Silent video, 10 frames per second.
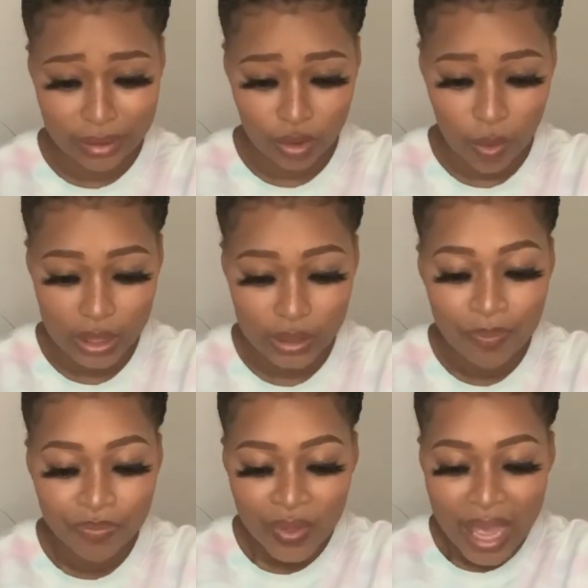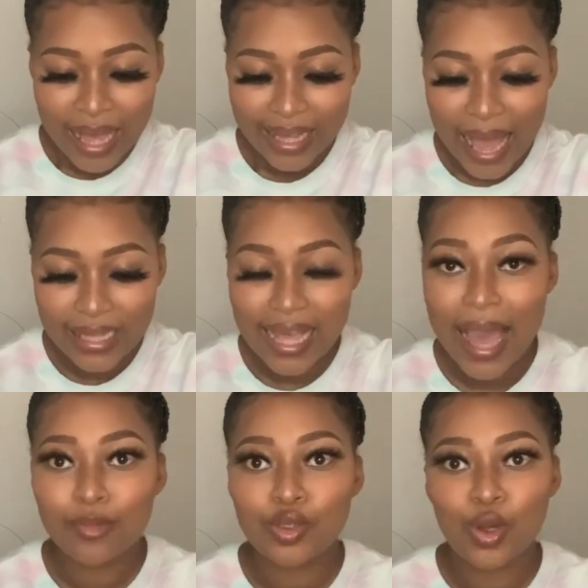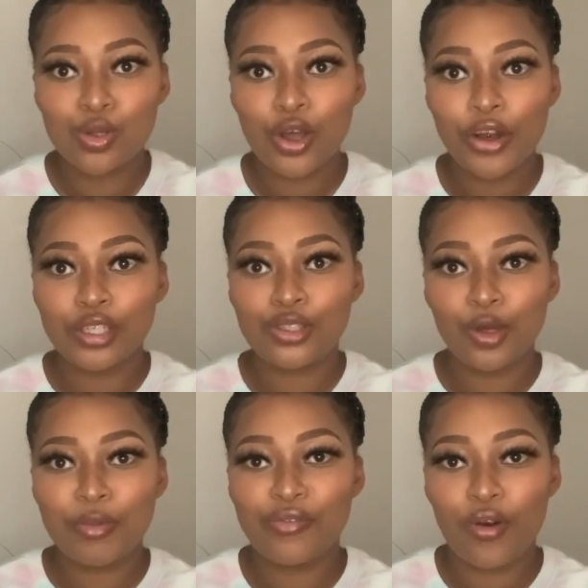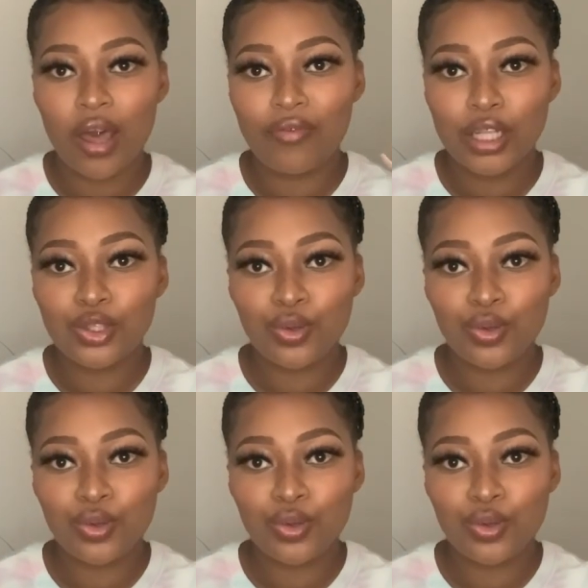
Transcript: or what. Guys, I am so sorry it took me forever